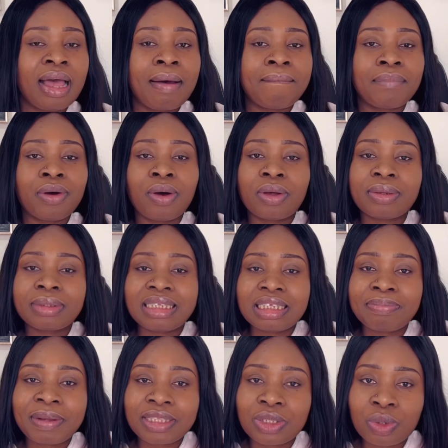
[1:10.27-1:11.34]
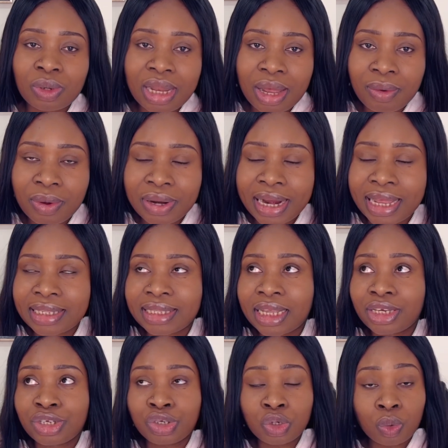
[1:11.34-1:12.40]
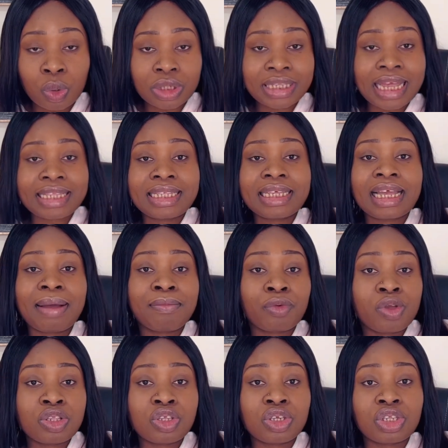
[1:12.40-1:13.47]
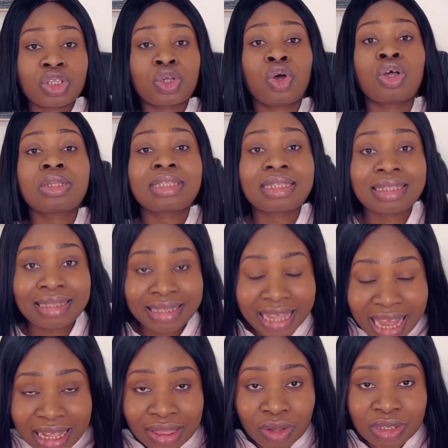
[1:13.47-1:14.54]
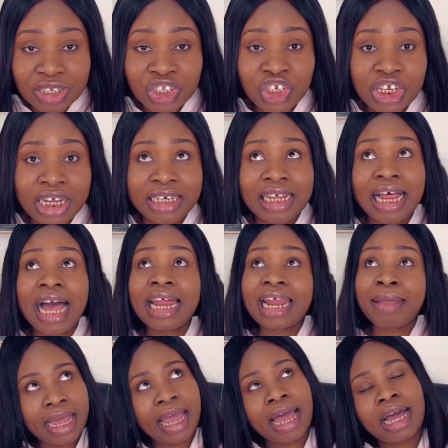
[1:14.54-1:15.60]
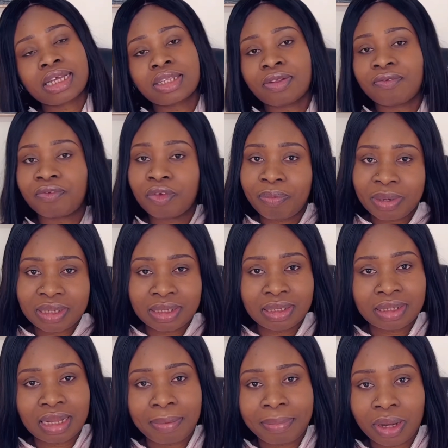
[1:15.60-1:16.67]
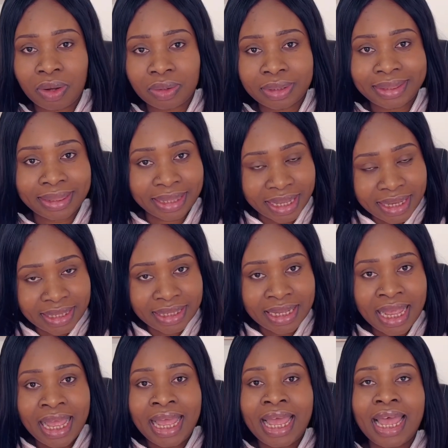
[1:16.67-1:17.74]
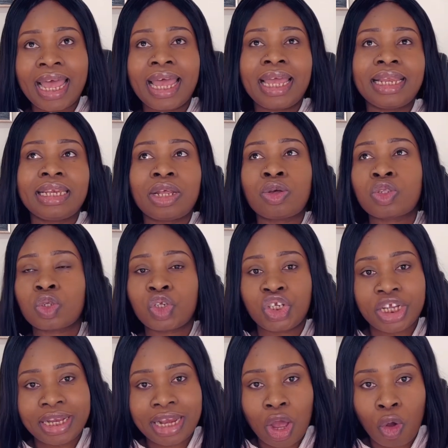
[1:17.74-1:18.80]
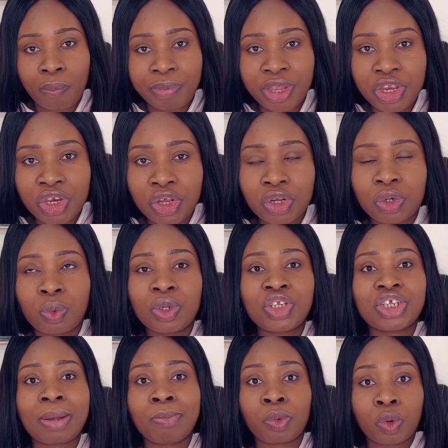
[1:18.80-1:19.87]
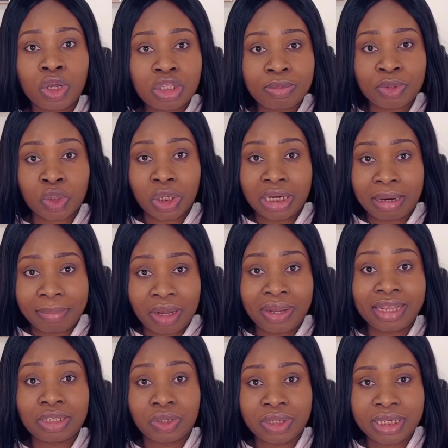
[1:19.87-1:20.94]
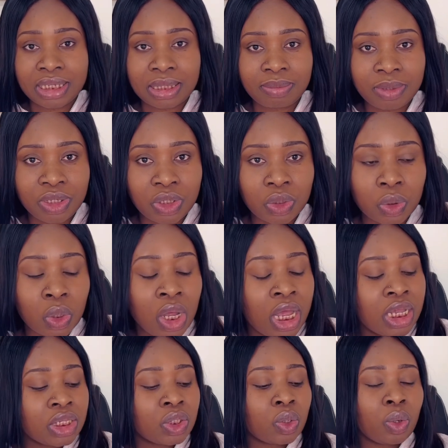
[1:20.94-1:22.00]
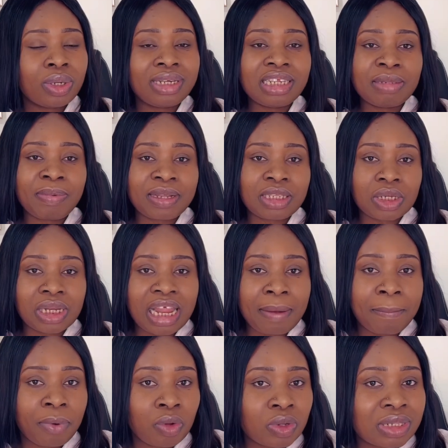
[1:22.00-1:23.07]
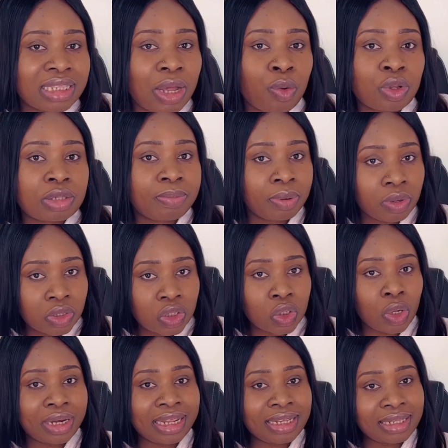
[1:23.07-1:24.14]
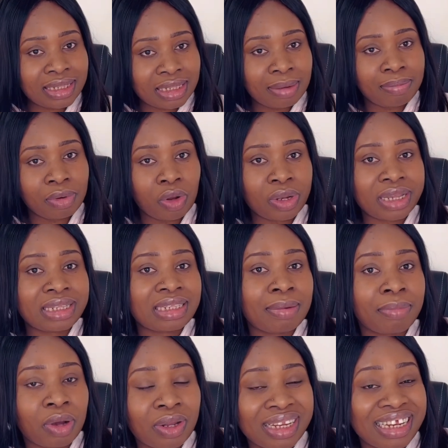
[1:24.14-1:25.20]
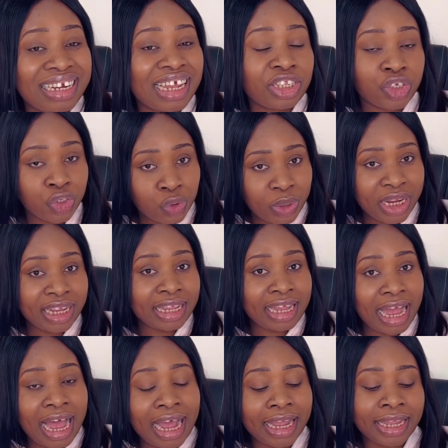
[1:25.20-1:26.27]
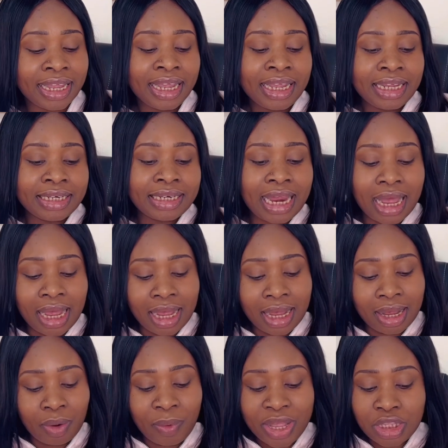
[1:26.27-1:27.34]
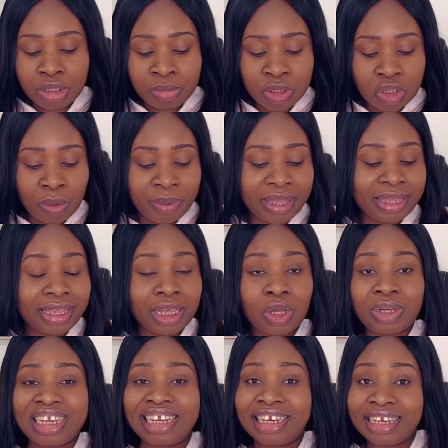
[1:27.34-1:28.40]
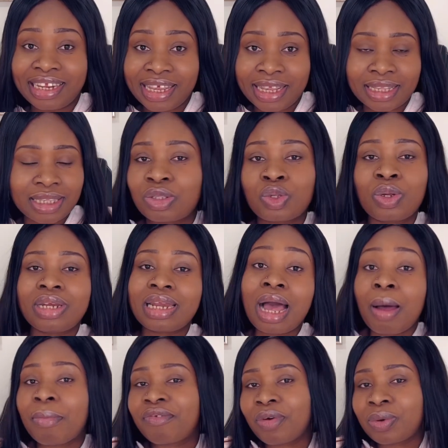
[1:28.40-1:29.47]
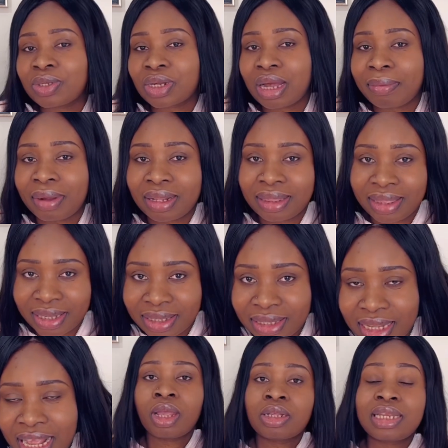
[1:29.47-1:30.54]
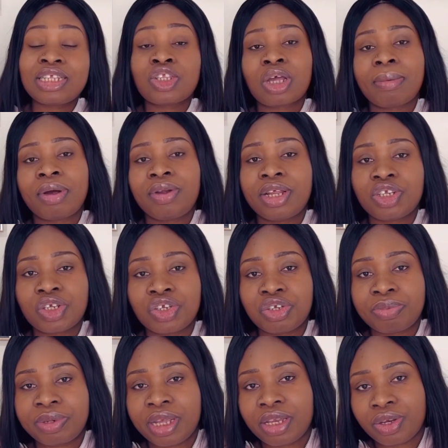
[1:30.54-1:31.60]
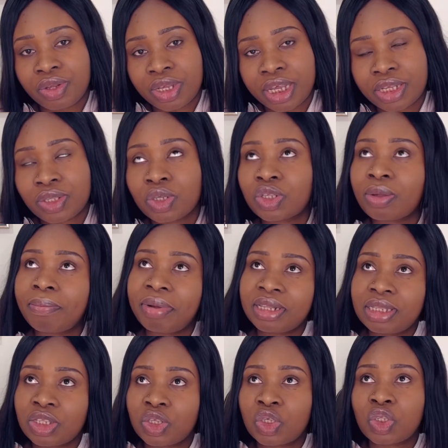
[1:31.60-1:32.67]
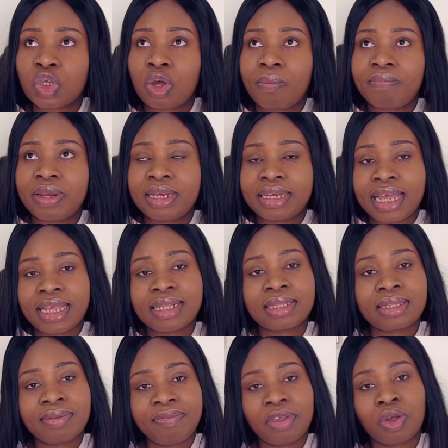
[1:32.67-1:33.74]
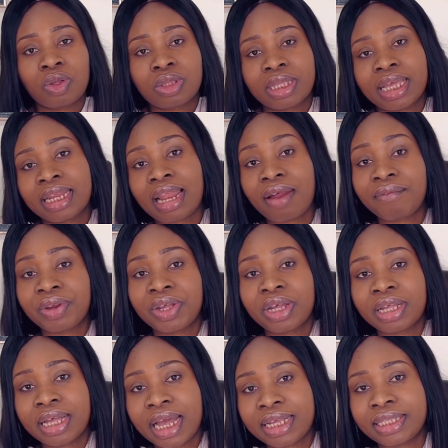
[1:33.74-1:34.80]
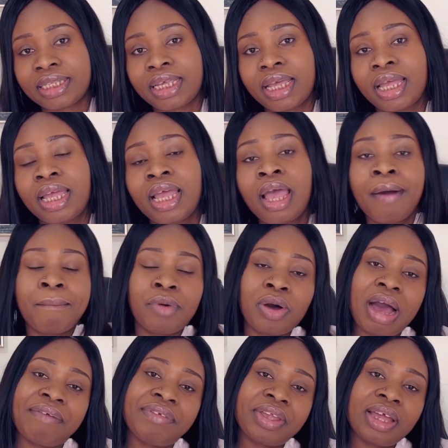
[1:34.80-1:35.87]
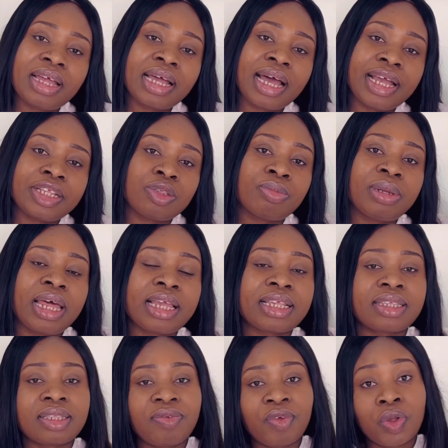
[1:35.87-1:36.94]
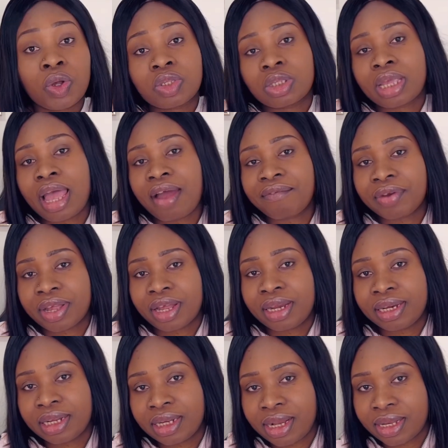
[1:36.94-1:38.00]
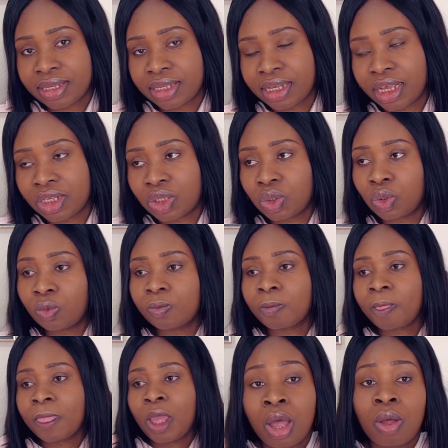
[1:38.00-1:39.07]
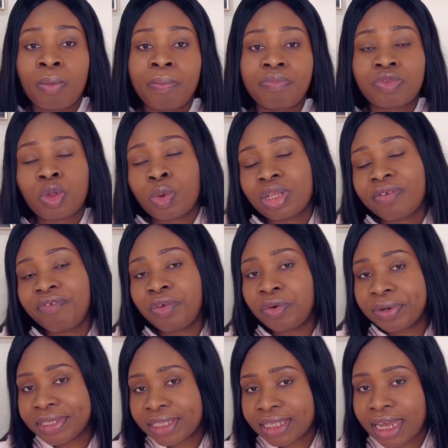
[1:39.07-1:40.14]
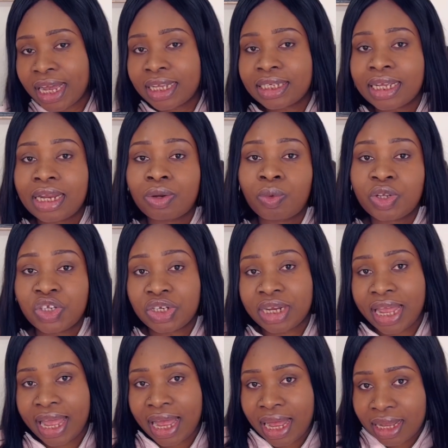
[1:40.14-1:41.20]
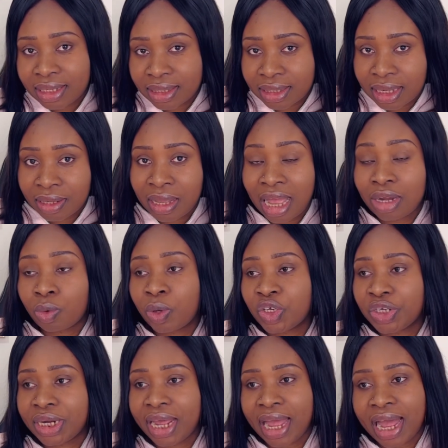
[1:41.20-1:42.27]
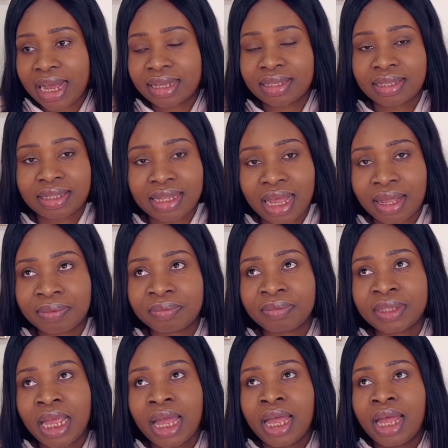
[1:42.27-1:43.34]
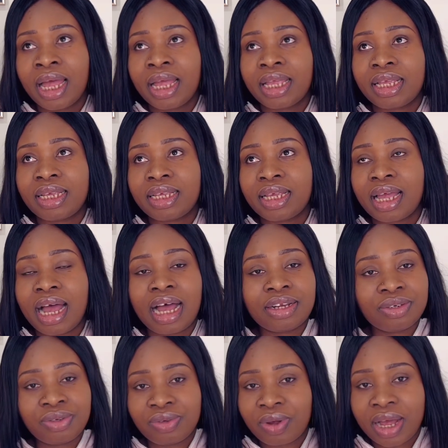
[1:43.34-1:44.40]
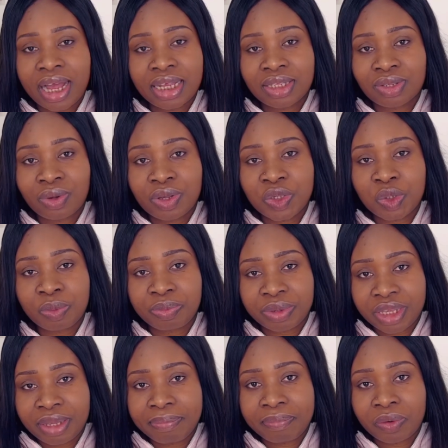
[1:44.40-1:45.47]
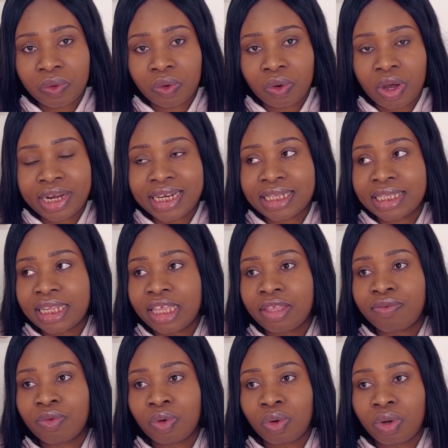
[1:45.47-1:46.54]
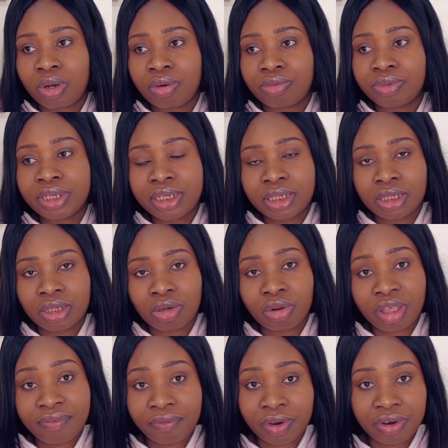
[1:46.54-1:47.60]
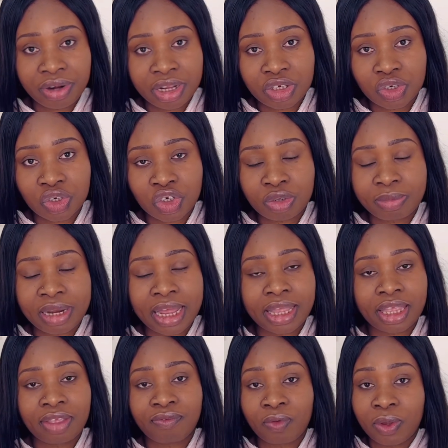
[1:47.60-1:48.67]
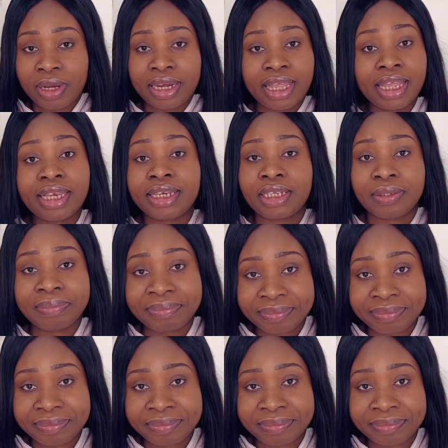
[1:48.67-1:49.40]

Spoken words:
But this particular one, I said, you know what, I think I'm going to discuss that on this channel. And I asked some few persons about this, and they also shared their opinion, which I'm going to be talking about in today's video. So this particular post that was posted on Insta blog is about a Nigerian guy that went to meet up a girl in Leeds. So now, before we talk about this, let's talk about relationship here in the UK. So some persons used to complain that it's difficult to get African guys here, but African guys to be like, it's difficult to get African ladies here. So with the few research and question I asked is that I don't know how it's going to be, but honestly, if you're really looking for a relationship, like if you're a lady